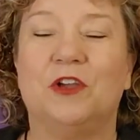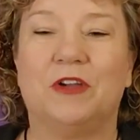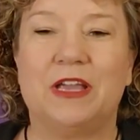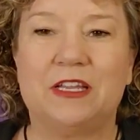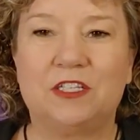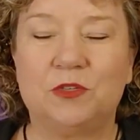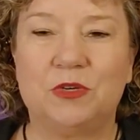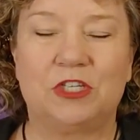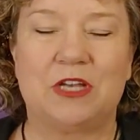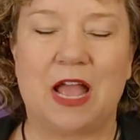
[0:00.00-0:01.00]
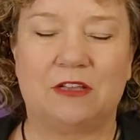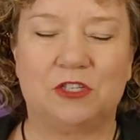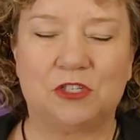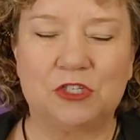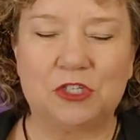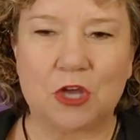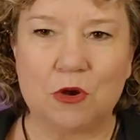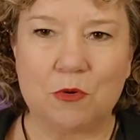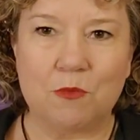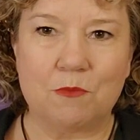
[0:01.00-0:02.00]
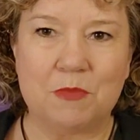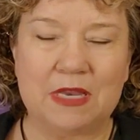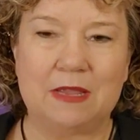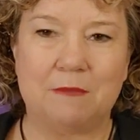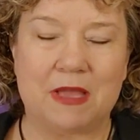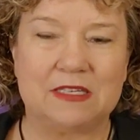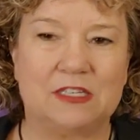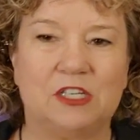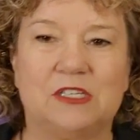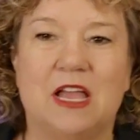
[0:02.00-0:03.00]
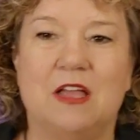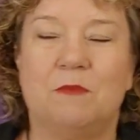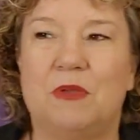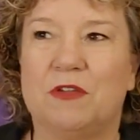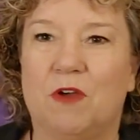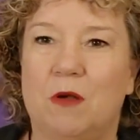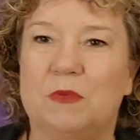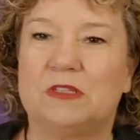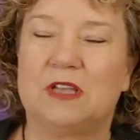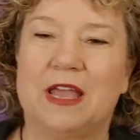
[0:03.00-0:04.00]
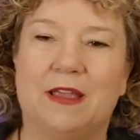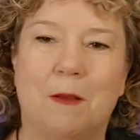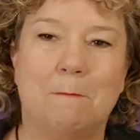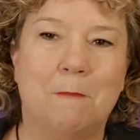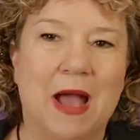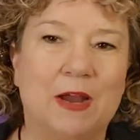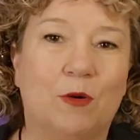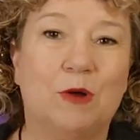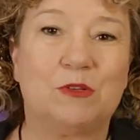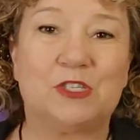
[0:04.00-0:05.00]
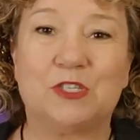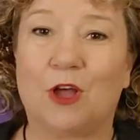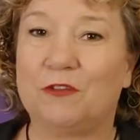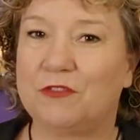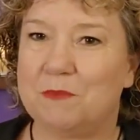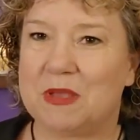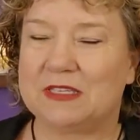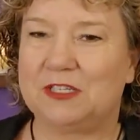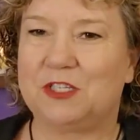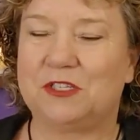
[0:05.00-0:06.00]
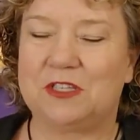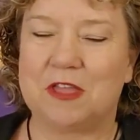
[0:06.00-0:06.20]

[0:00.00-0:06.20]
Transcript: Your intuition has so many messages, but they're almost like micro soft messages.